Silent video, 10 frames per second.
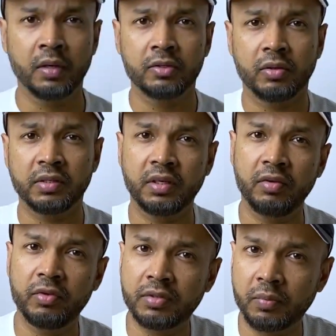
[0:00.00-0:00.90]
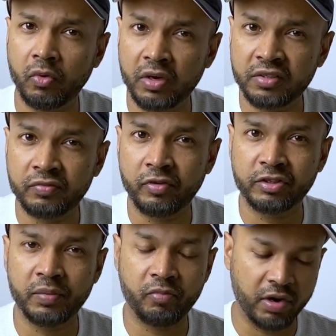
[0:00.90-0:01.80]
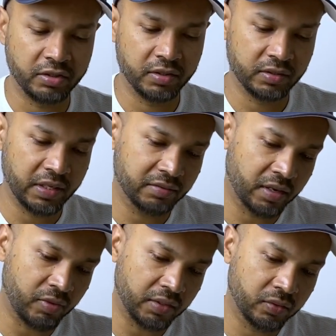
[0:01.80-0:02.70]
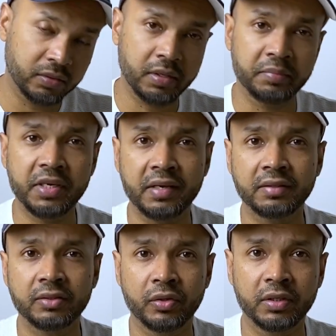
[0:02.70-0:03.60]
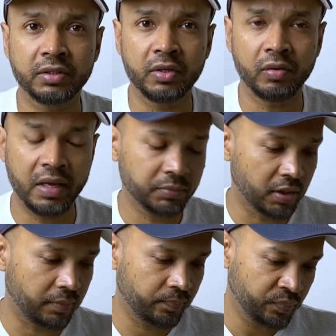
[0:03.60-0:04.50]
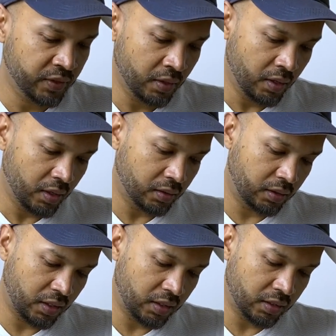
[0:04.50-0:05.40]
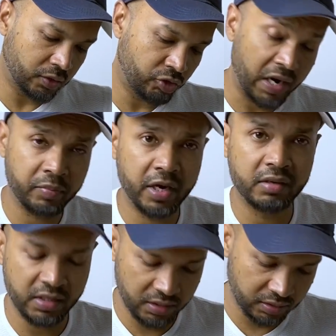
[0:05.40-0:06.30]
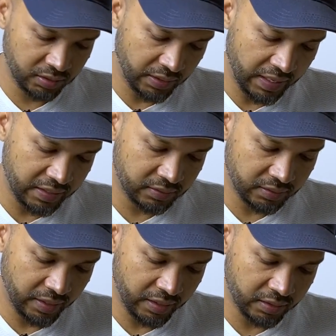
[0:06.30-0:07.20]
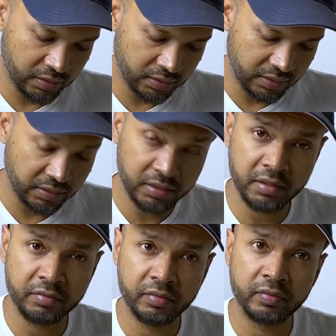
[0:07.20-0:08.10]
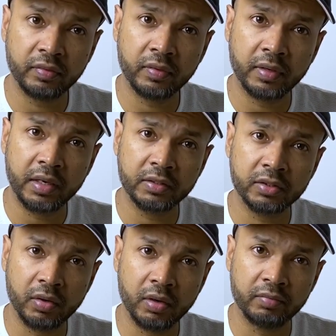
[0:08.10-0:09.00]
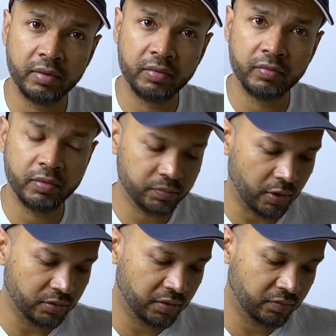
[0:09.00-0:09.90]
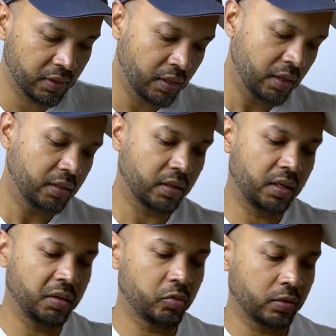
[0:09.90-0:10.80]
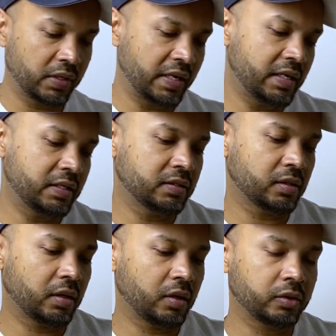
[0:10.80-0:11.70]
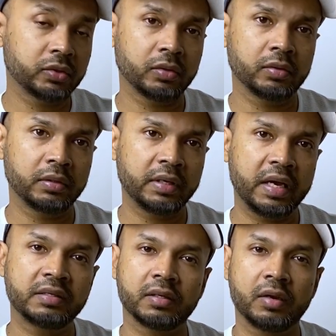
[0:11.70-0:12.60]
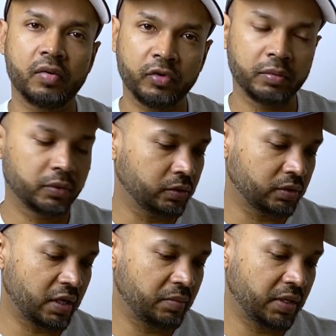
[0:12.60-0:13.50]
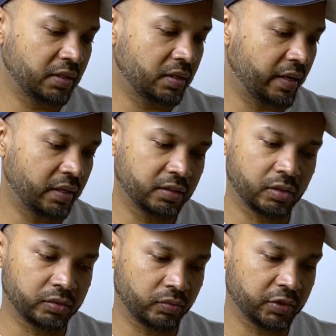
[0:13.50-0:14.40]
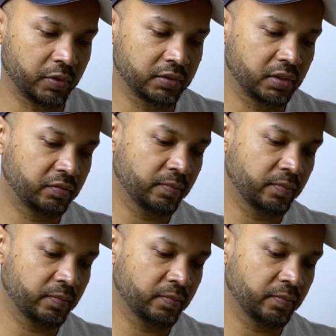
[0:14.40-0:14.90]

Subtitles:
So let's give you some quick first impressions as I run through some tests on this new laptop. The trackpad is nice and sensitive. It's very responsive. The keyboard is also nice and comfortable to type in, and it's also responsive.